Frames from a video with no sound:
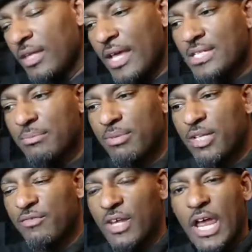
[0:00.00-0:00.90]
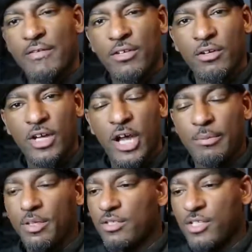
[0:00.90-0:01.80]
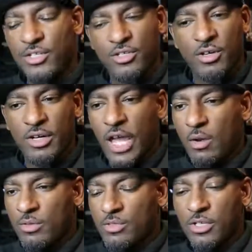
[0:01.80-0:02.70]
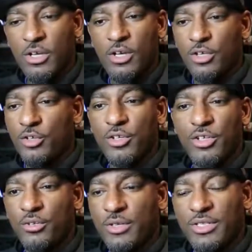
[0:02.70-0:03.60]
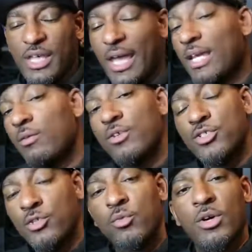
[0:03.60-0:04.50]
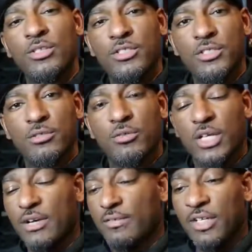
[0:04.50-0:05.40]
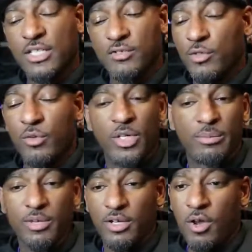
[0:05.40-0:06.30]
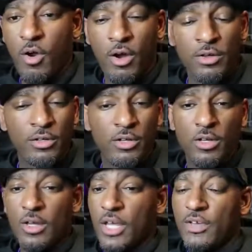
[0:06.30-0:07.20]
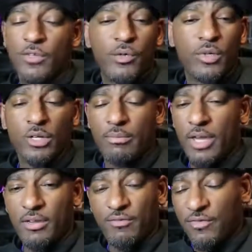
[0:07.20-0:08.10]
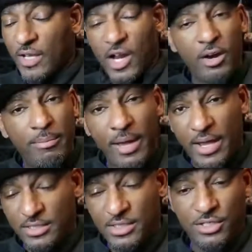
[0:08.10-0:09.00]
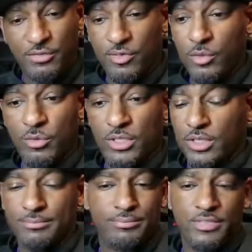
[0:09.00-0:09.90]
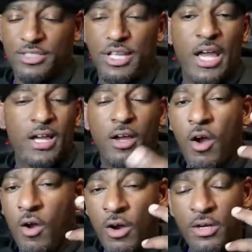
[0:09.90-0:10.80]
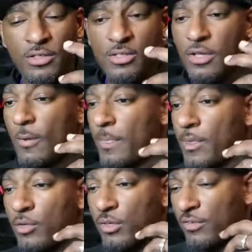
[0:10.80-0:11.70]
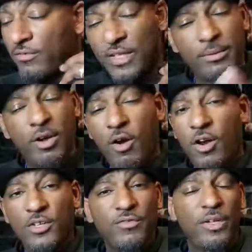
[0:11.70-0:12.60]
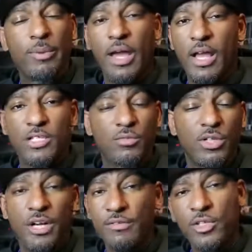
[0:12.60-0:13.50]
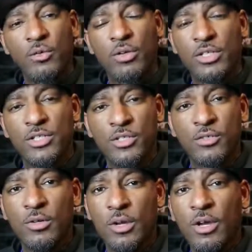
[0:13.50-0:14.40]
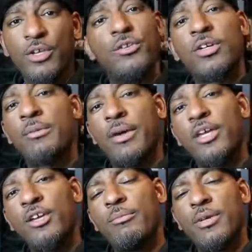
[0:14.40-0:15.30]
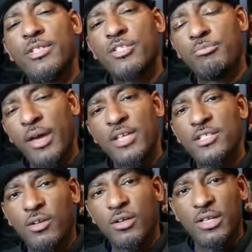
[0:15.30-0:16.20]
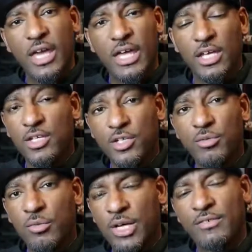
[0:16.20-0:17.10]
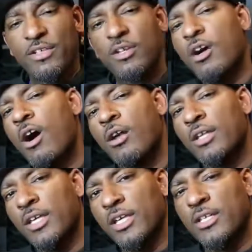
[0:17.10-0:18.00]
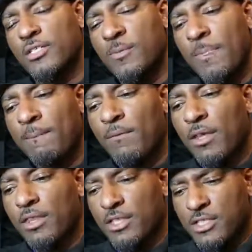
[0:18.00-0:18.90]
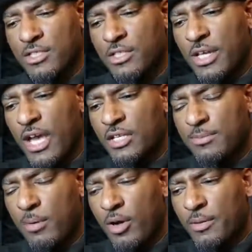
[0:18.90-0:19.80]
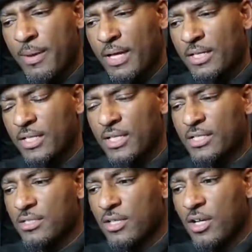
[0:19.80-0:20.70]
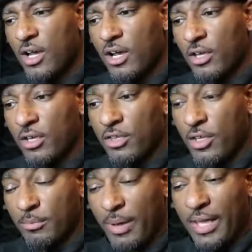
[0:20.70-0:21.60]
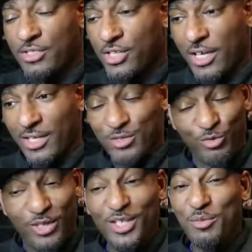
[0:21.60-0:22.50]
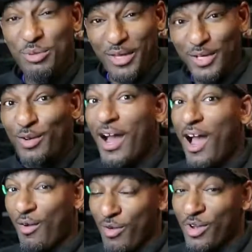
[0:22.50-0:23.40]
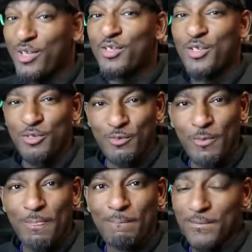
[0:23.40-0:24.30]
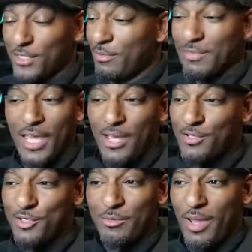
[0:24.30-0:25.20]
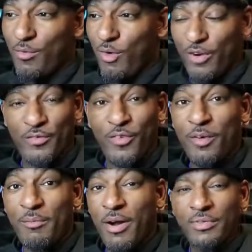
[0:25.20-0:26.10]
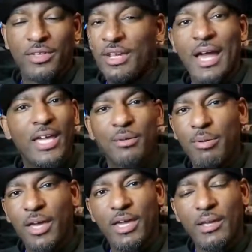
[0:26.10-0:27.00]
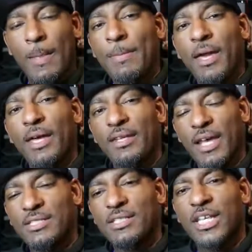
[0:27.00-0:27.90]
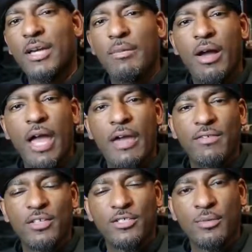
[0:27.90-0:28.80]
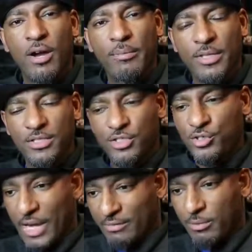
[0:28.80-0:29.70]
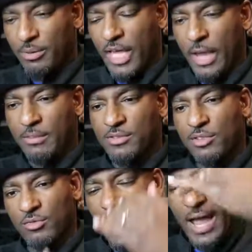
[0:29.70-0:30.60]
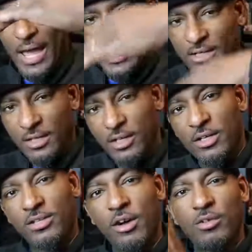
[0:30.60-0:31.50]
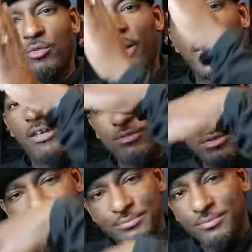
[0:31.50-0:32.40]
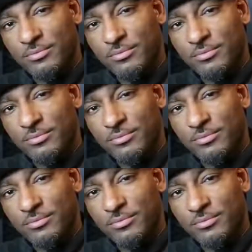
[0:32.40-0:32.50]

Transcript: that's the benefit of having your own company. You set your own hours. You can do exactly what you want to do. Whatever it is, if you want to be a gardener, if you want to make flower baskets, if you want to design cars, you want to flip cars, flip houses, whatever you want to do, you can make your business based on that and do whatever your calling is. This is the now this part about it is the paycheck is really dependent on how well you do. Some days you may work for a month and not get paid. And that's the thing about having a small business. You have to be able to ride those waves.